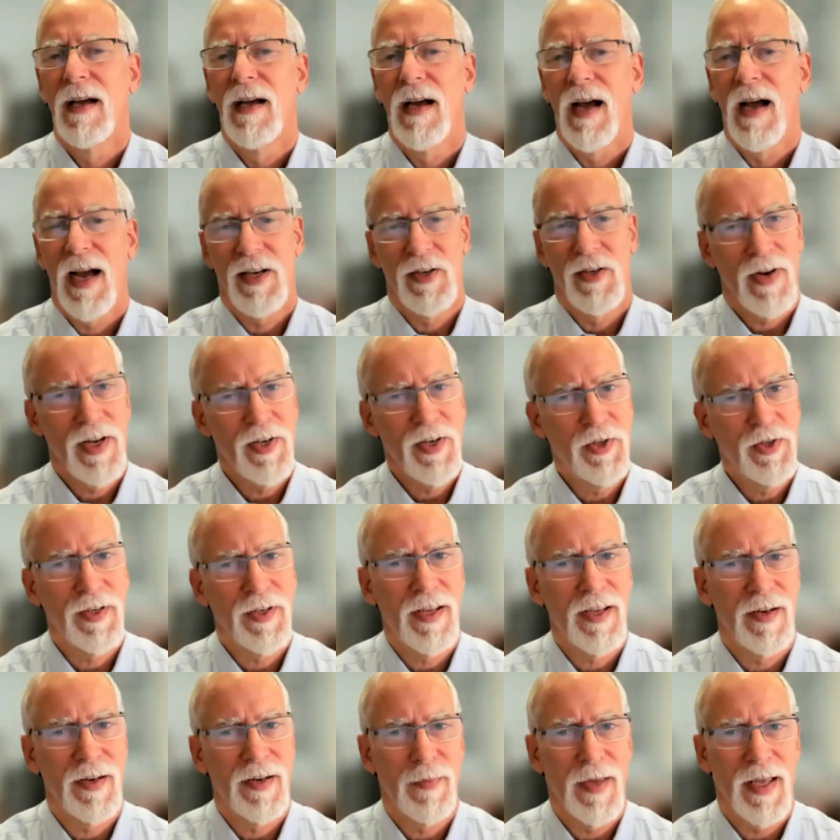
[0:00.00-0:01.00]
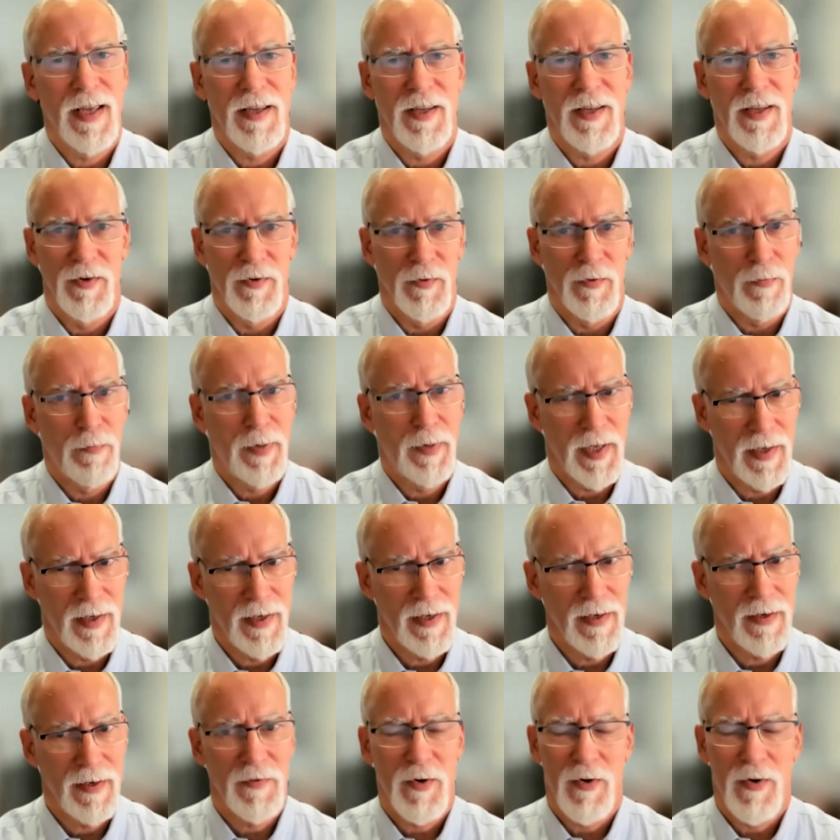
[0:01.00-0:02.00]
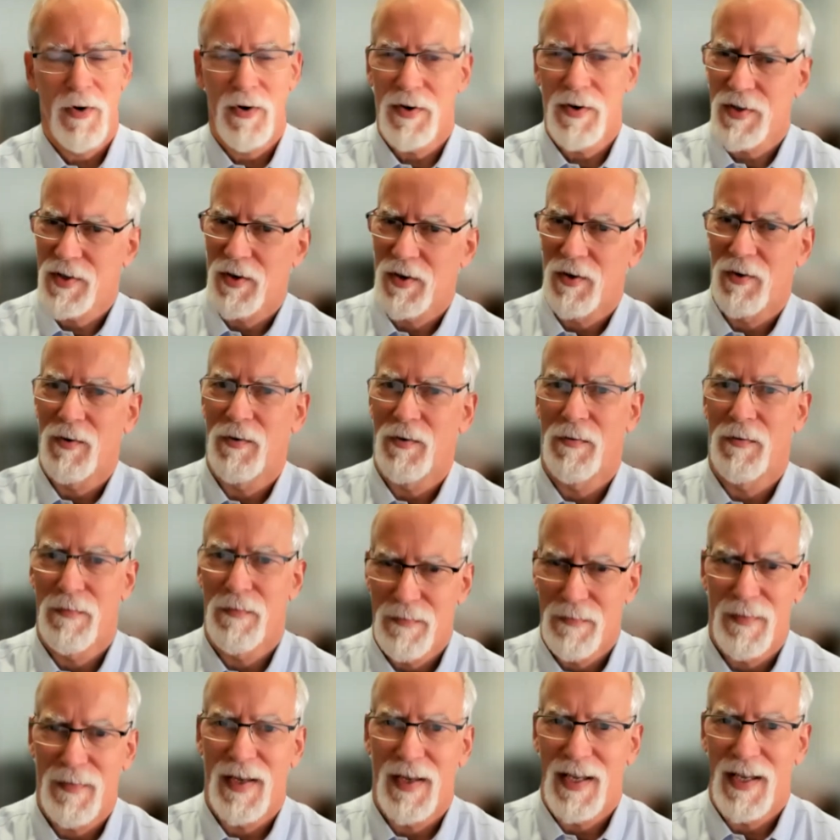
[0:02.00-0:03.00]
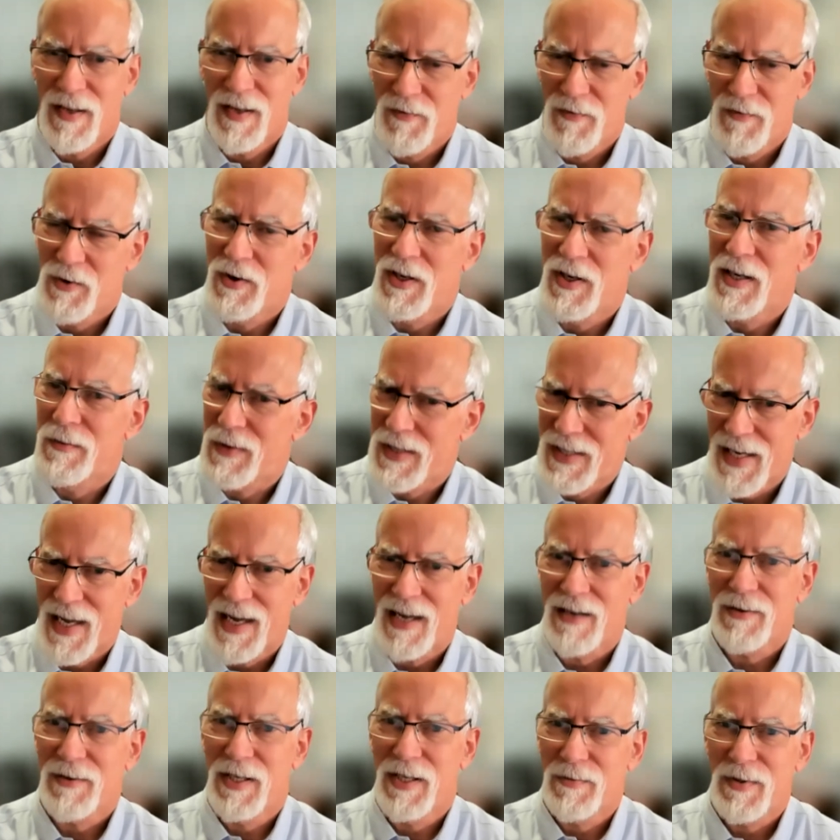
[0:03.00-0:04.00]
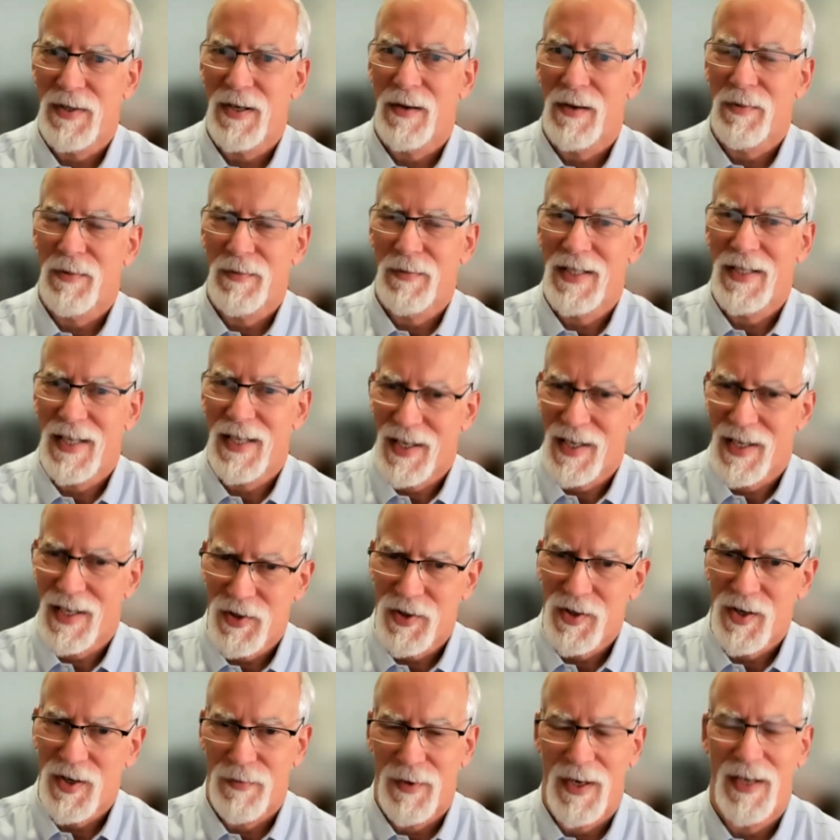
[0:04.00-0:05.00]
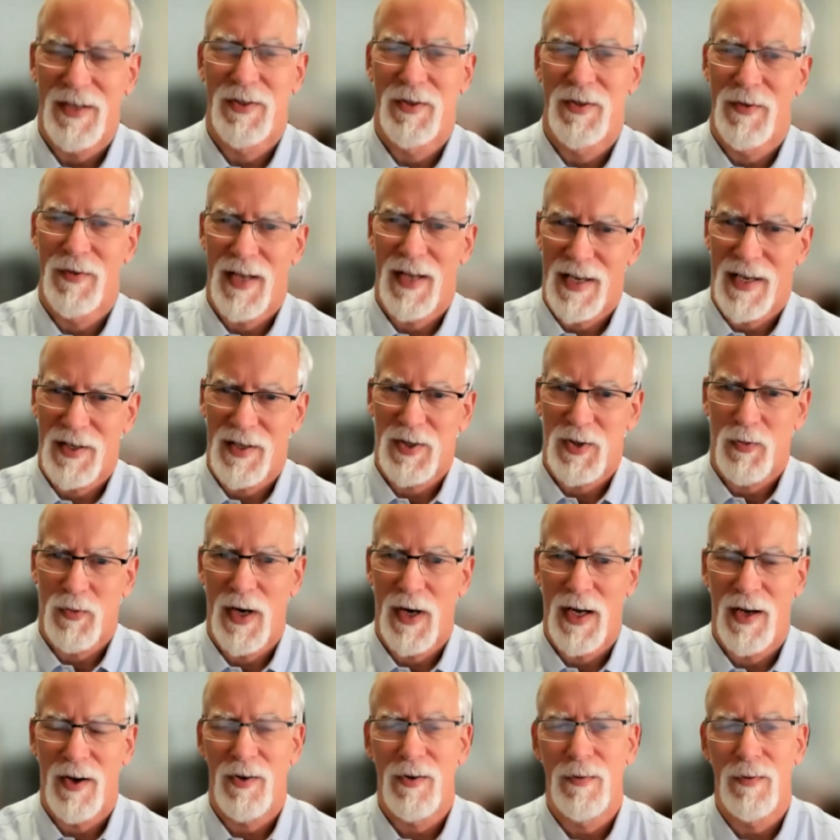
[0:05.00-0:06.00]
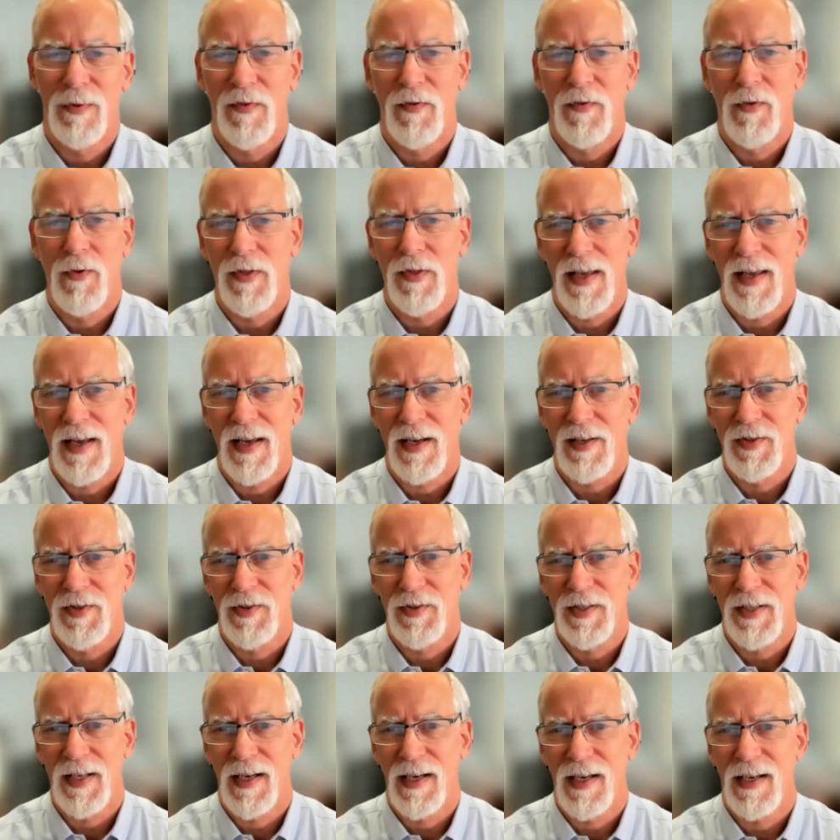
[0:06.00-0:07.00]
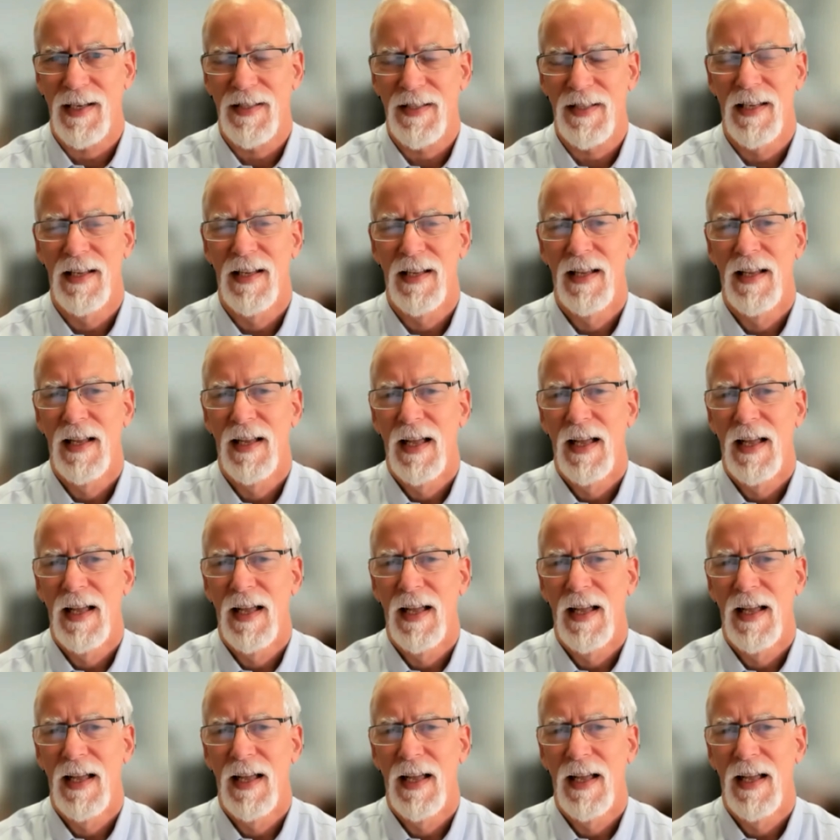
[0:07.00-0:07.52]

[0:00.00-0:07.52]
Hydration can make you pee, of course. So if you need potassium supplementation, you might do that as well before the exercise.